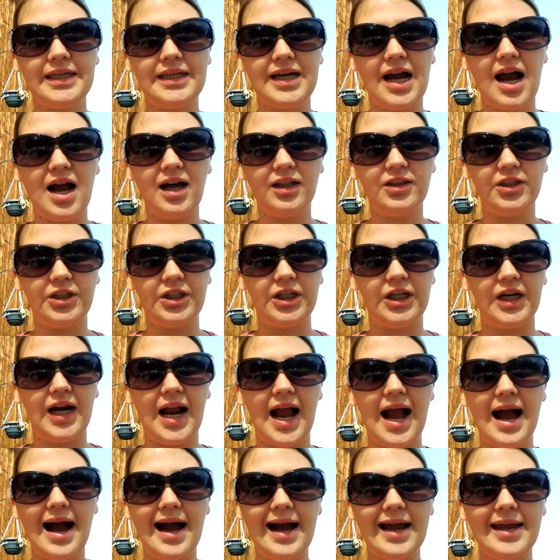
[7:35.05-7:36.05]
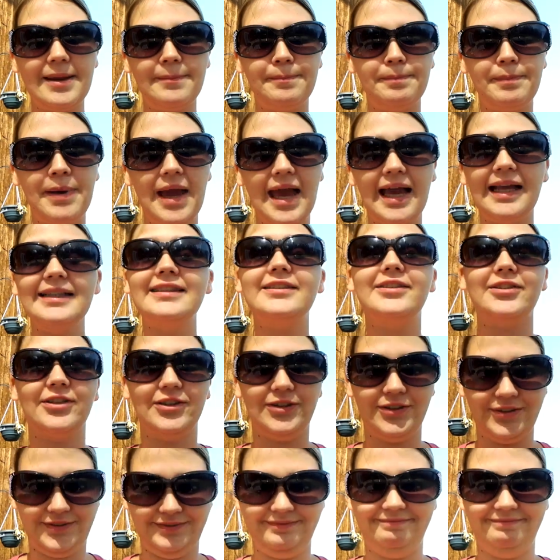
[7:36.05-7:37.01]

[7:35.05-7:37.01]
color eye pencil.